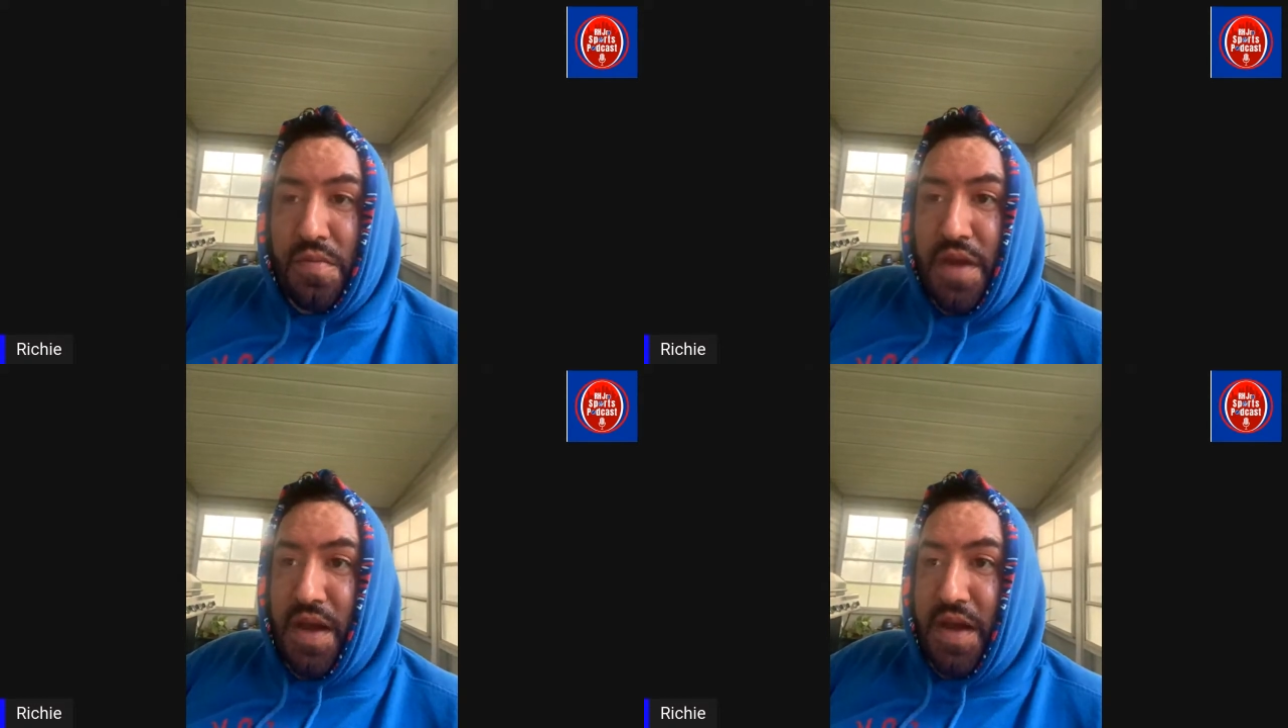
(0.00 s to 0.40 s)

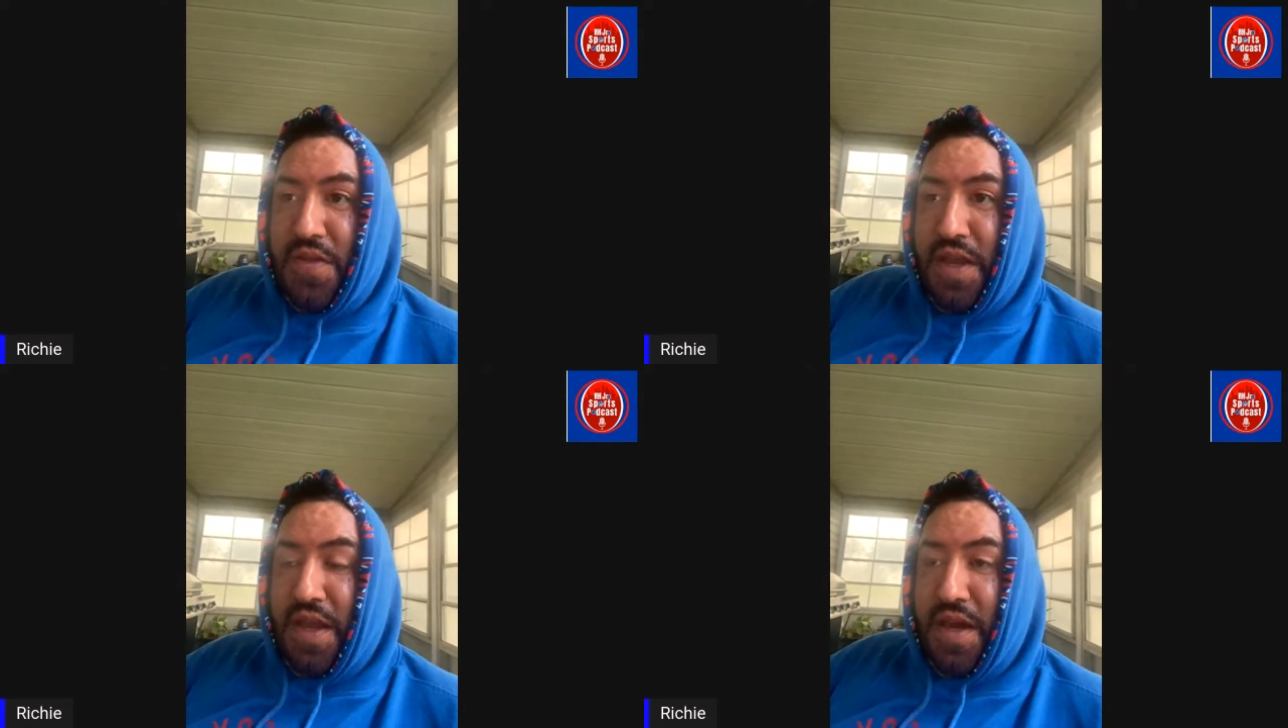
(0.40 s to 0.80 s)

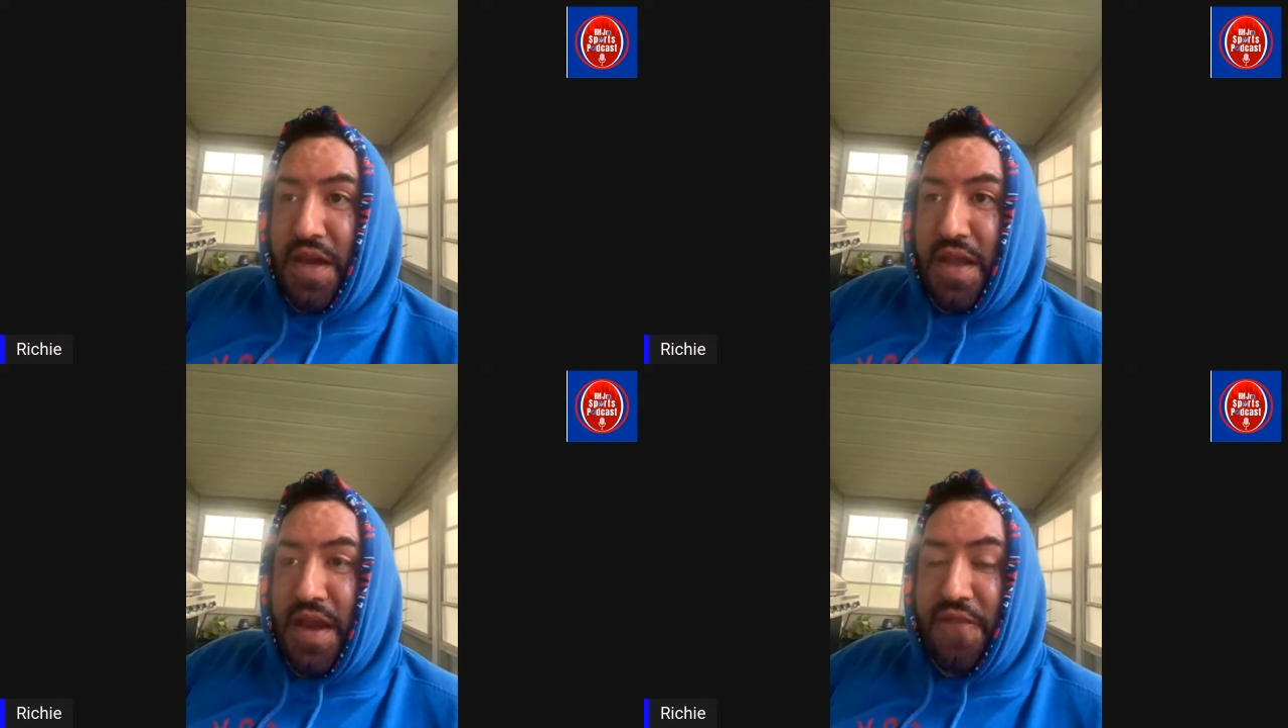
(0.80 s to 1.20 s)

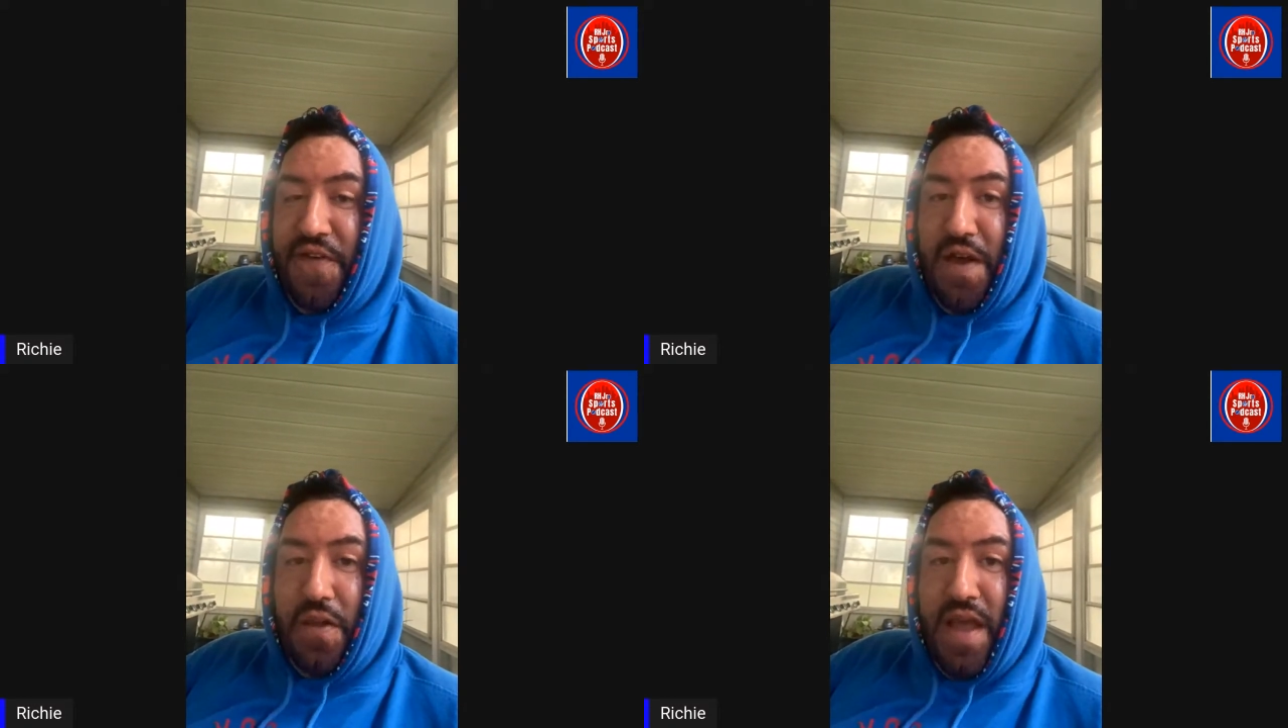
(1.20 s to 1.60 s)
The
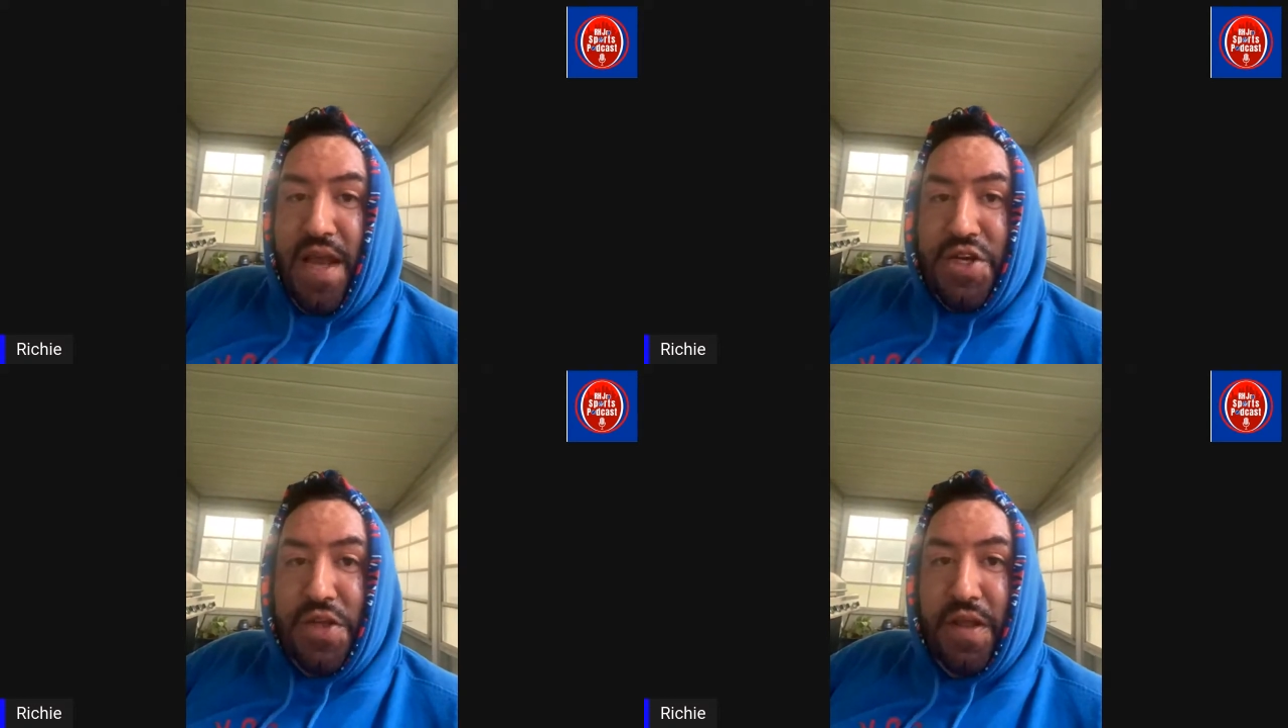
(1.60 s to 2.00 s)
NFL
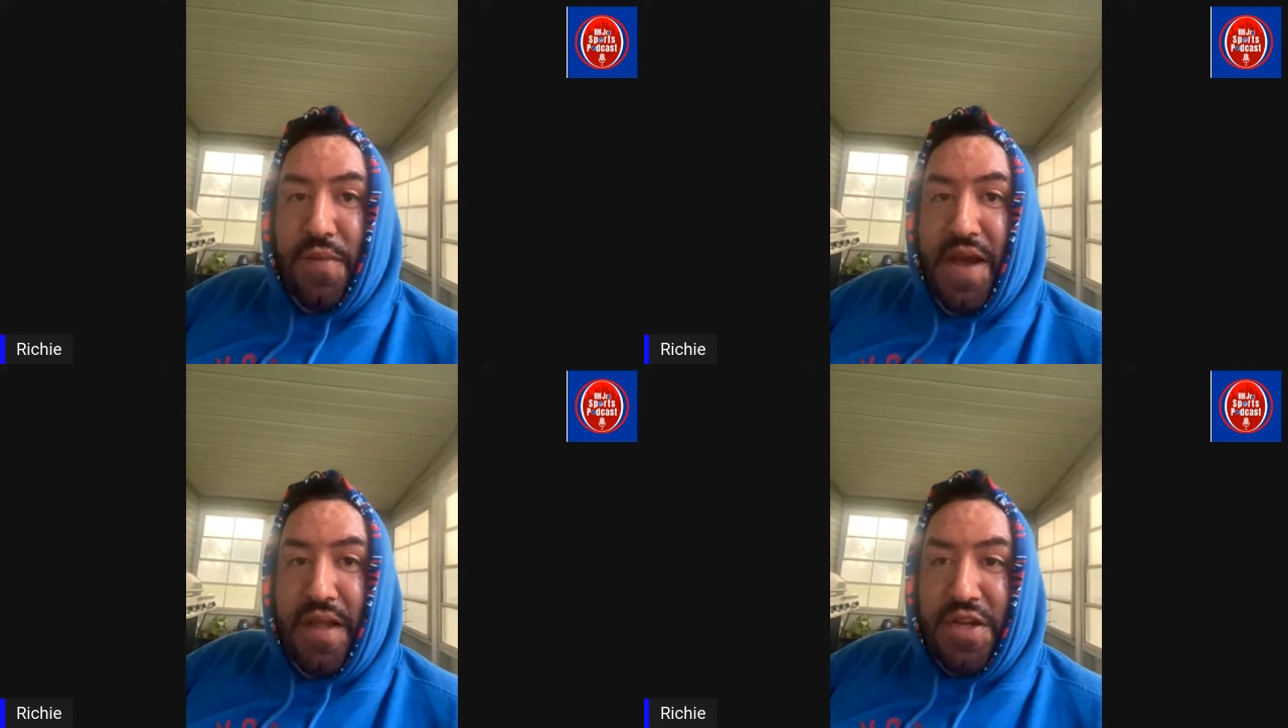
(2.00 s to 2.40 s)
actually
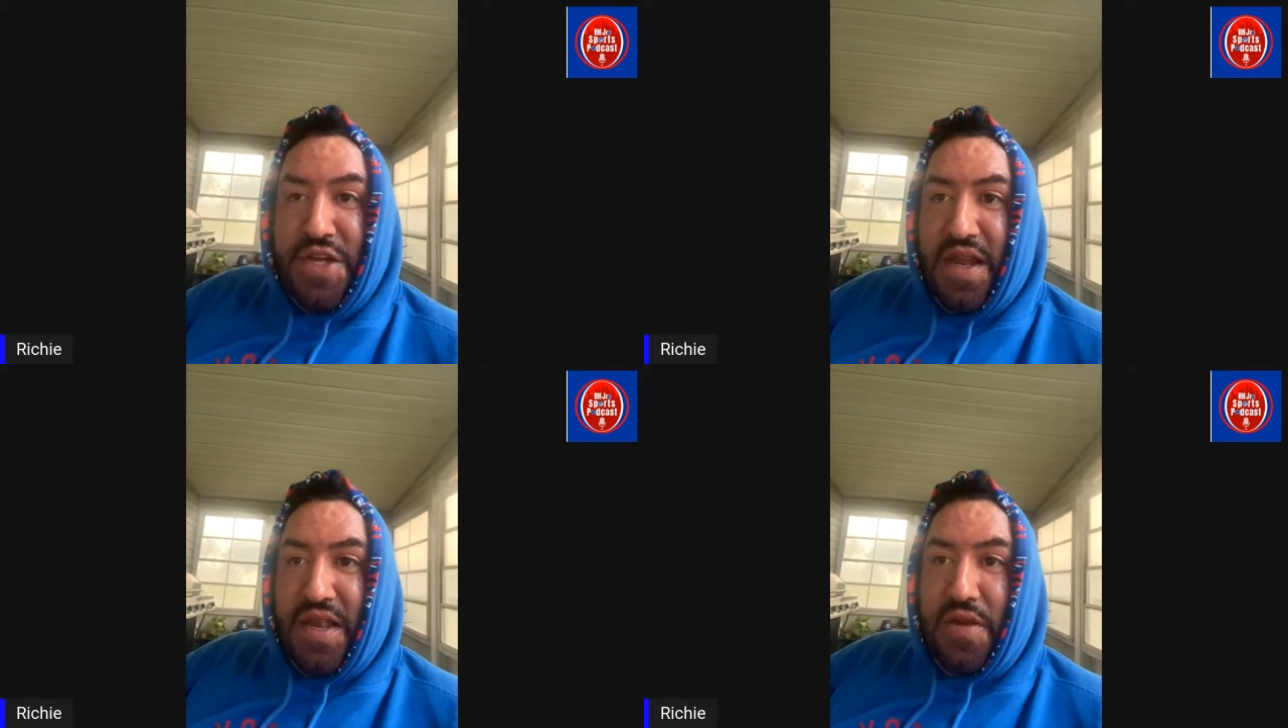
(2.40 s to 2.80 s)

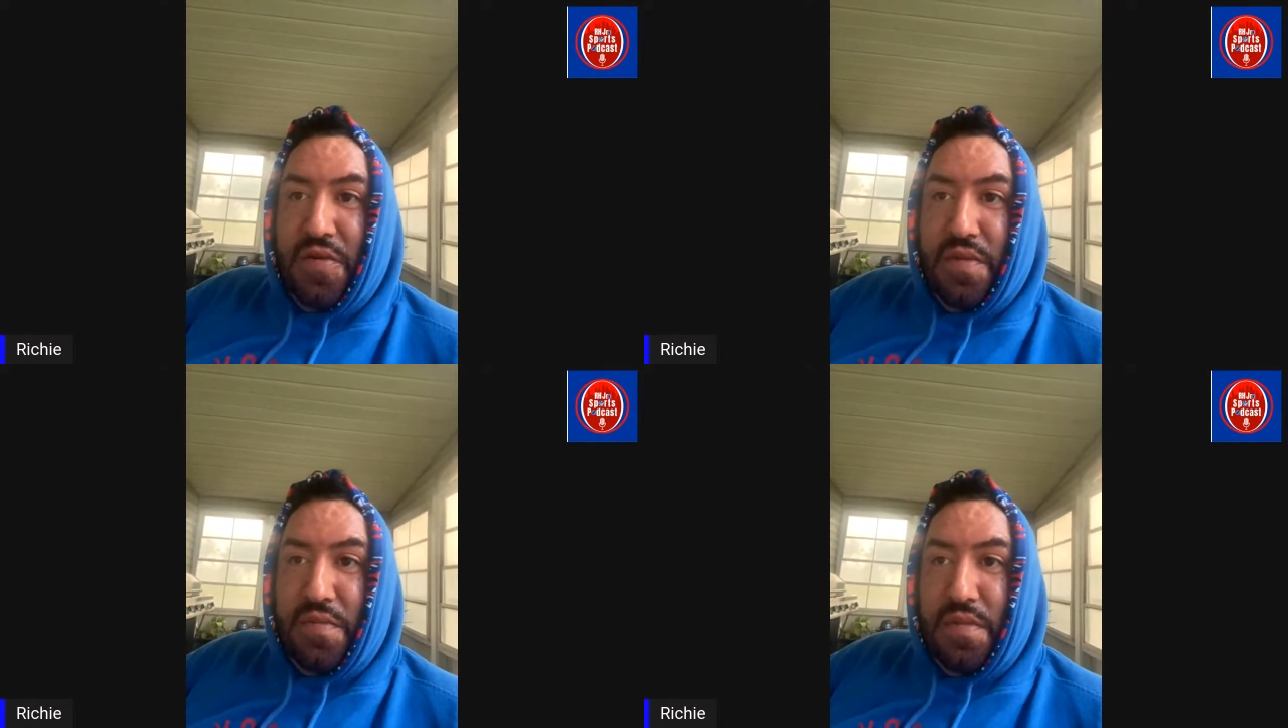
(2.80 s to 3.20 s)
apologized
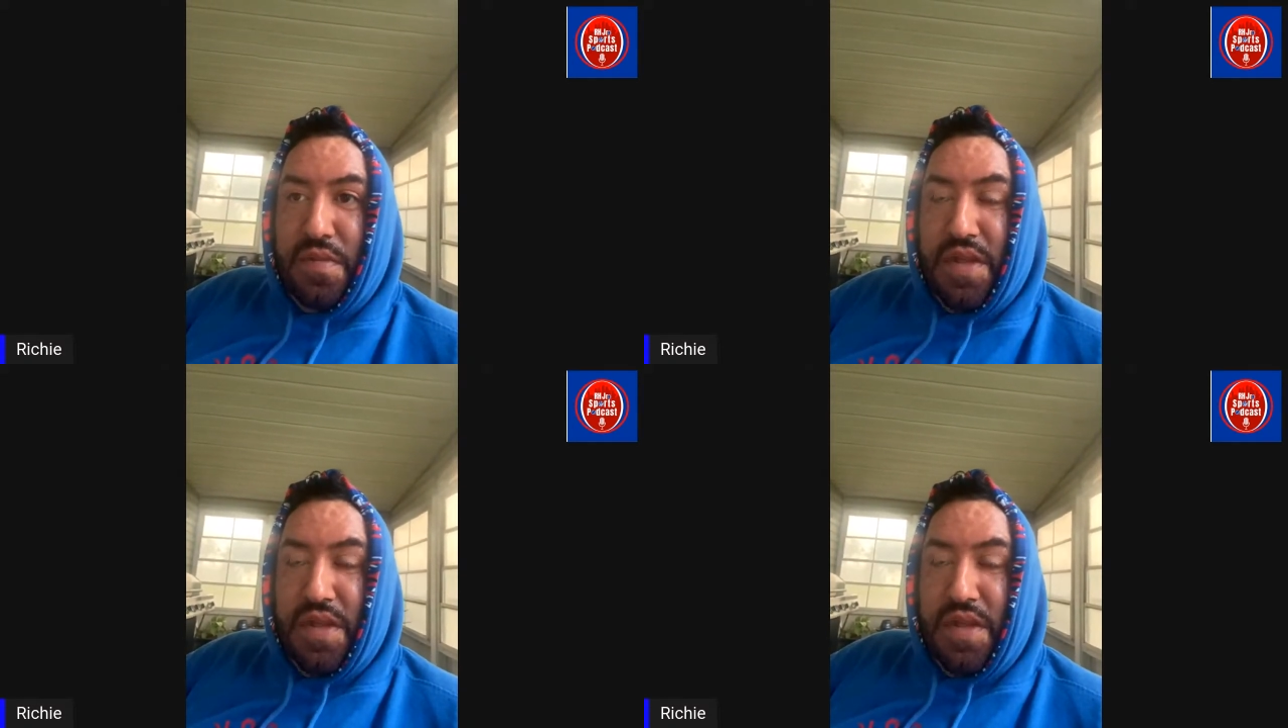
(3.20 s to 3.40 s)
to the